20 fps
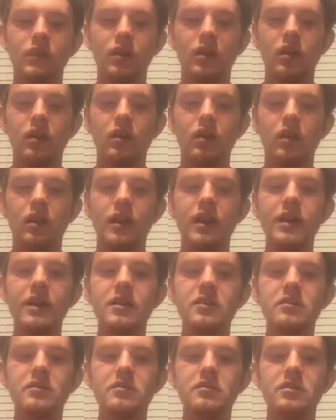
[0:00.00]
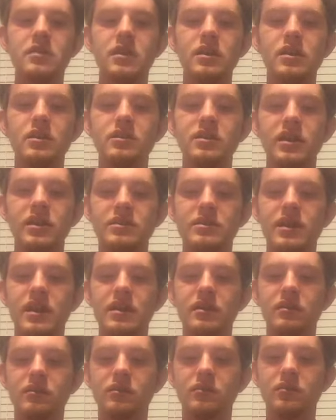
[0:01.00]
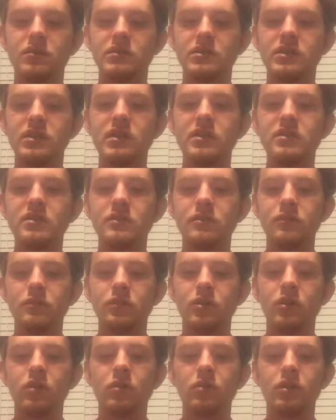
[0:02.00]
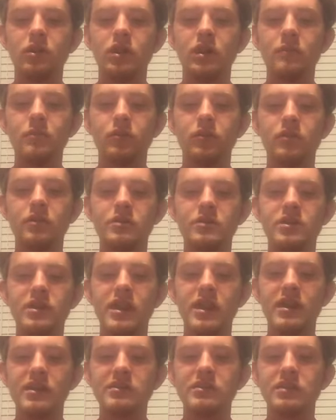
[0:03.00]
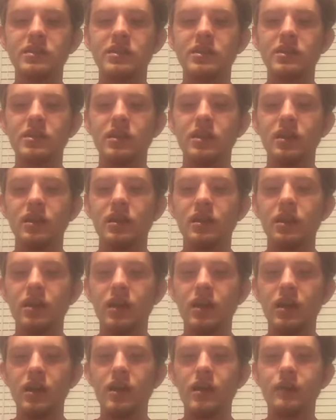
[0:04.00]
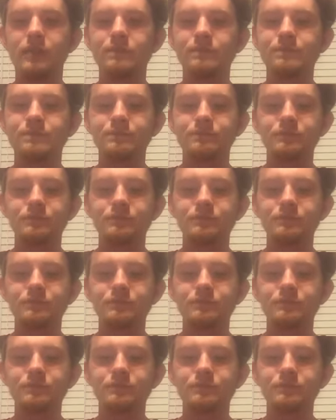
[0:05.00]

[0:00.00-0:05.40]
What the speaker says: Hager, Santana, and Ortiz were holding up Orange Cassidy, and